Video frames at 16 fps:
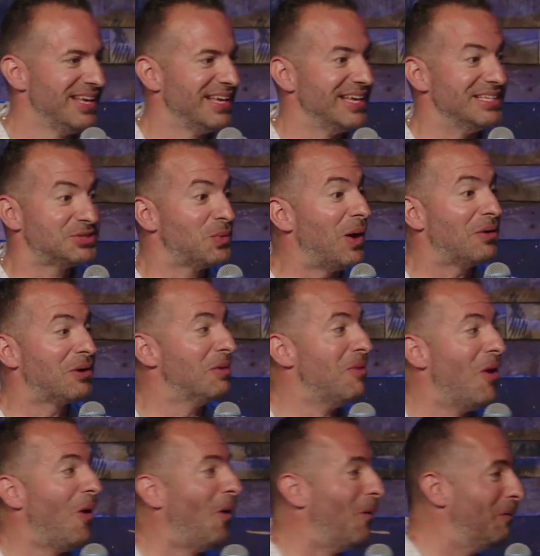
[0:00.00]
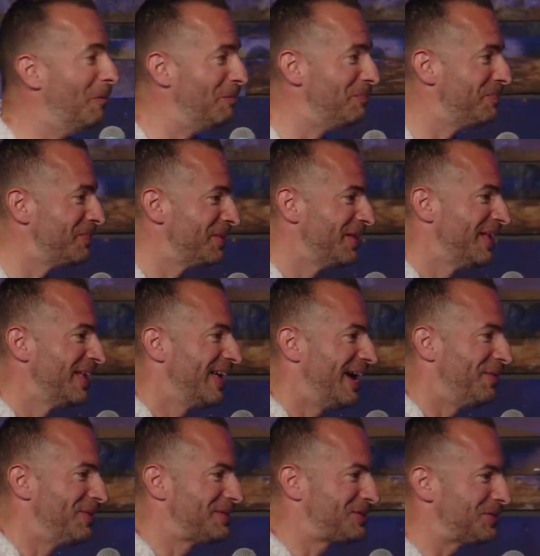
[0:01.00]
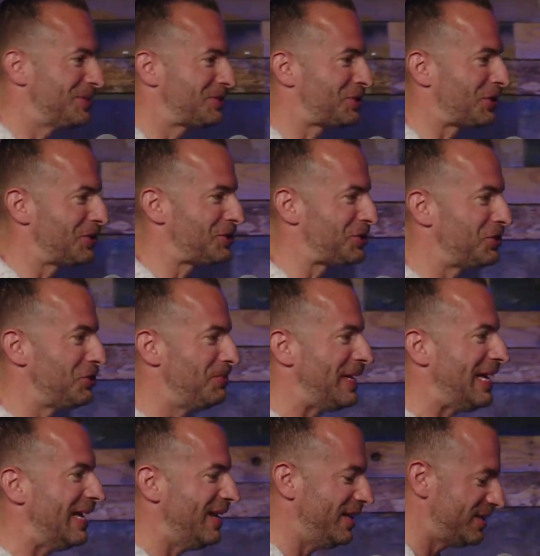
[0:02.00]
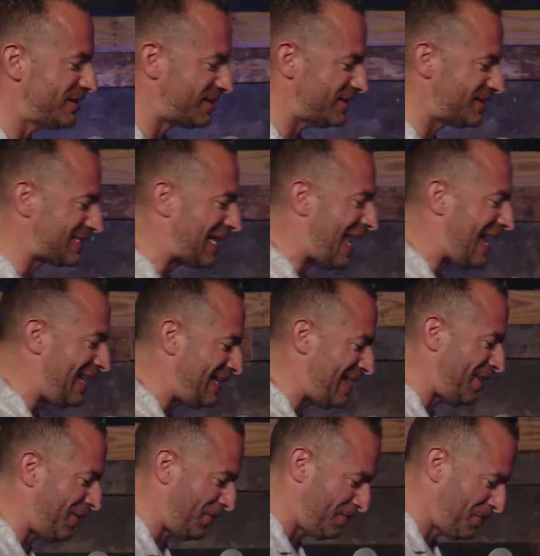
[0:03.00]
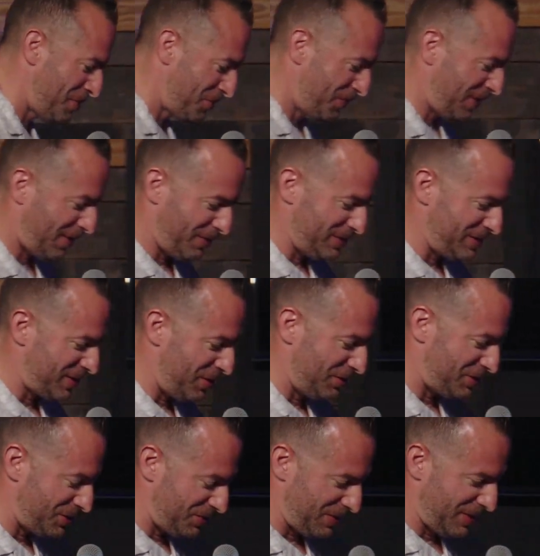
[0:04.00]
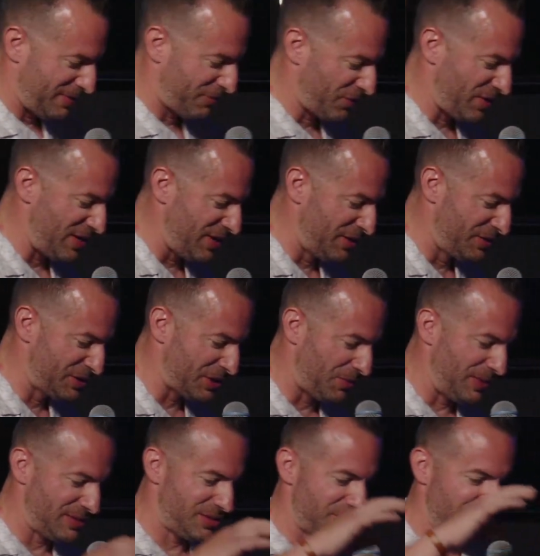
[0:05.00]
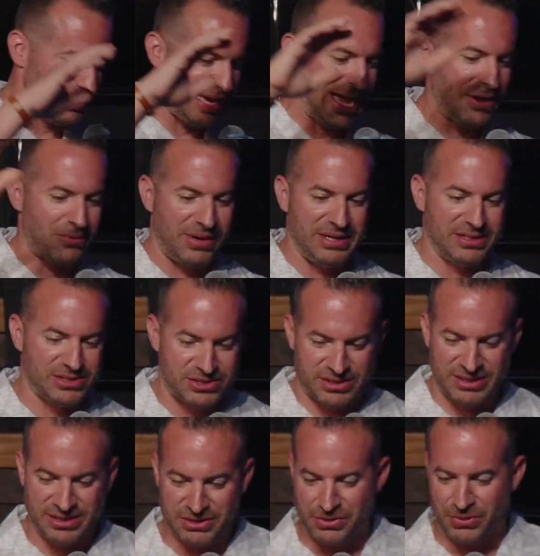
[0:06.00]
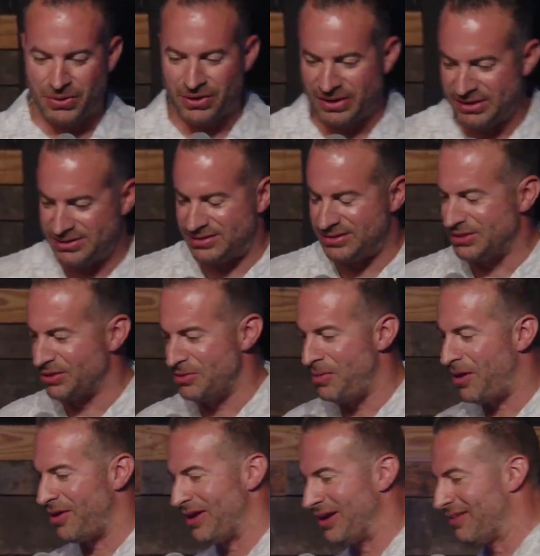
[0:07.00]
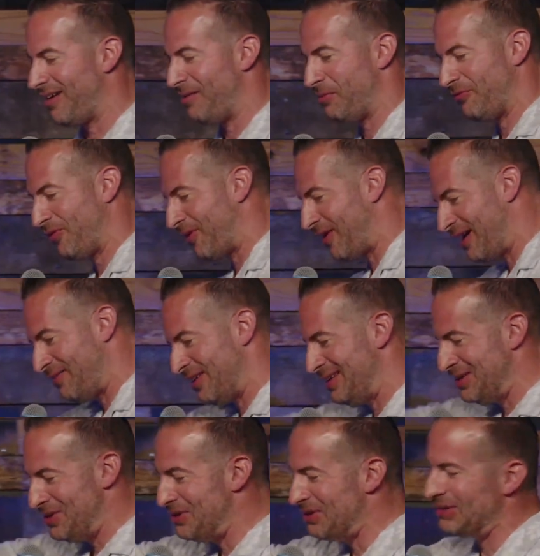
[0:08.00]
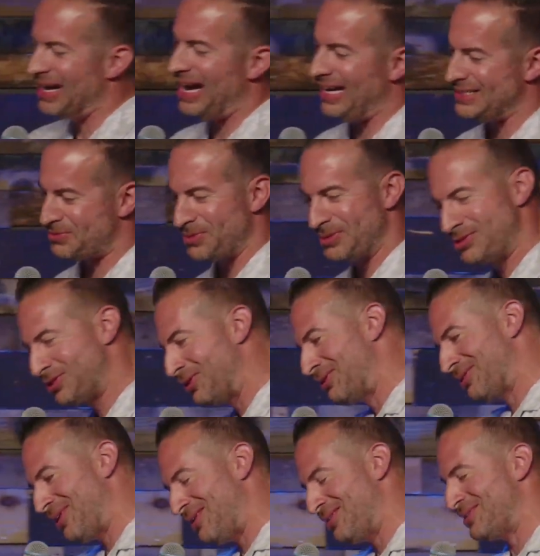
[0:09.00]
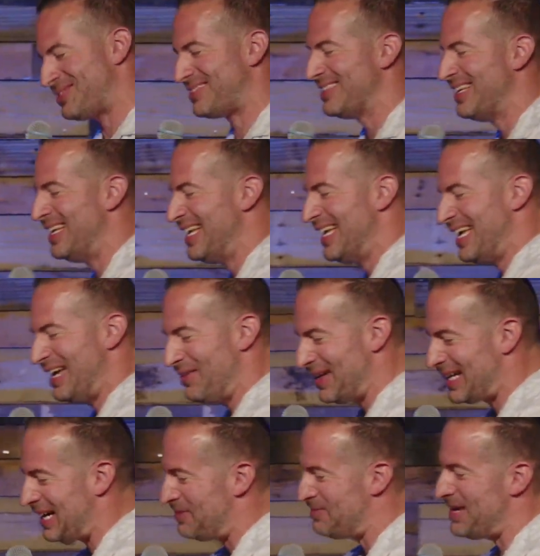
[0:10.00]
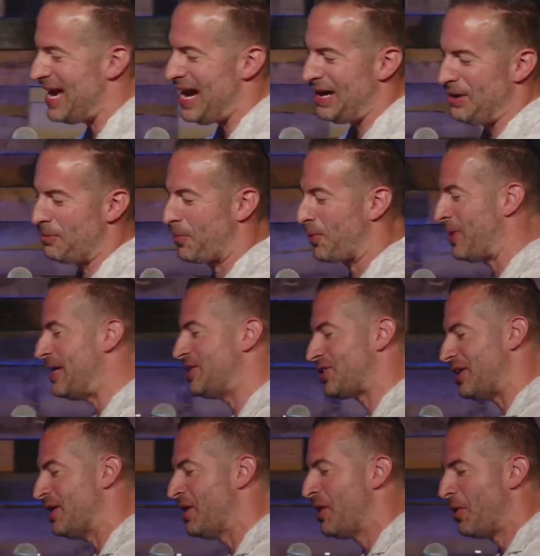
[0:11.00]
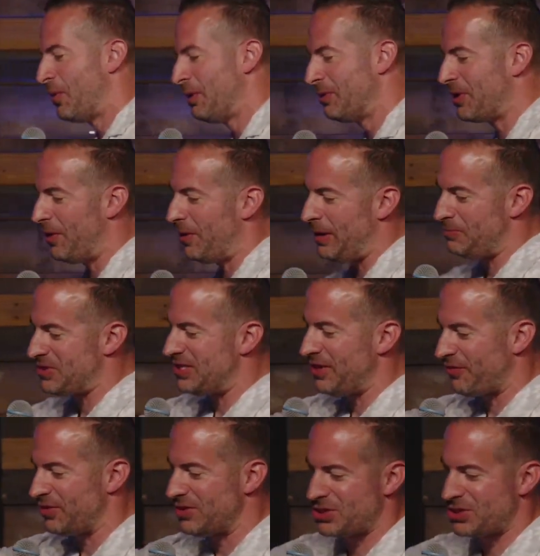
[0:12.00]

It's welcome home. I went to a church, New Beginnings in Slidell. We always go to, uh, for years, I went to an outreach in New Orleans during Mardi Gras before I even knew you guys. We were so close. And we'd come down and preach, and we would go up to different